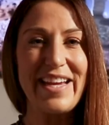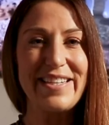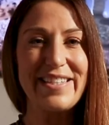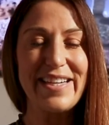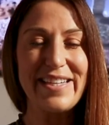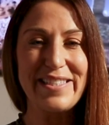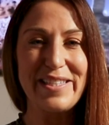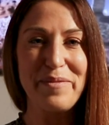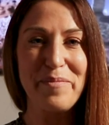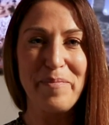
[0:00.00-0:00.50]
It
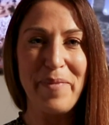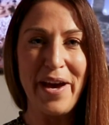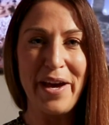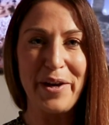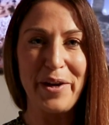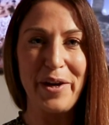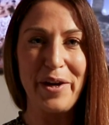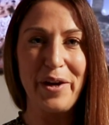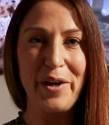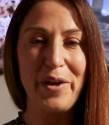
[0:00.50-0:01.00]
doesn't
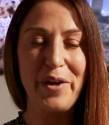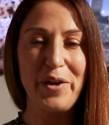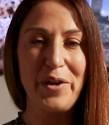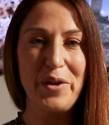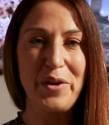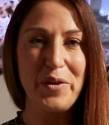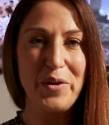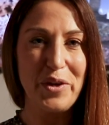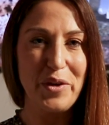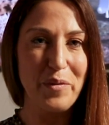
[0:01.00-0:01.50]
matter
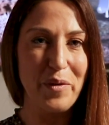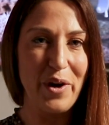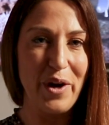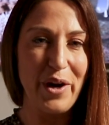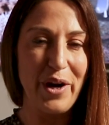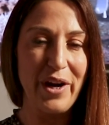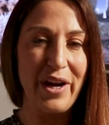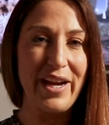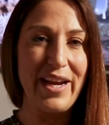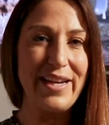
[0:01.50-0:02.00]
who you
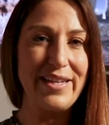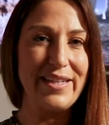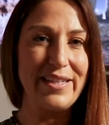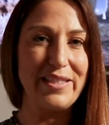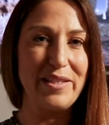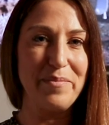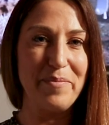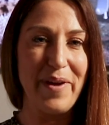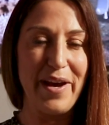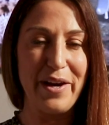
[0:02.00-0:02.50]
are, it
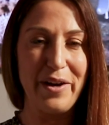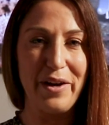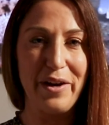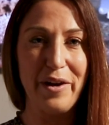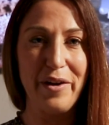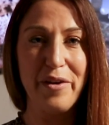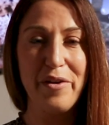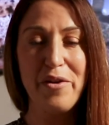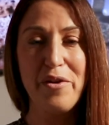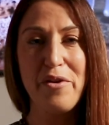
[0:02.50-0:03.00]
doesn't
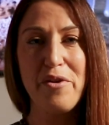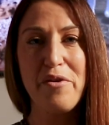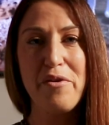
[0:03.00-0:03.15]
matter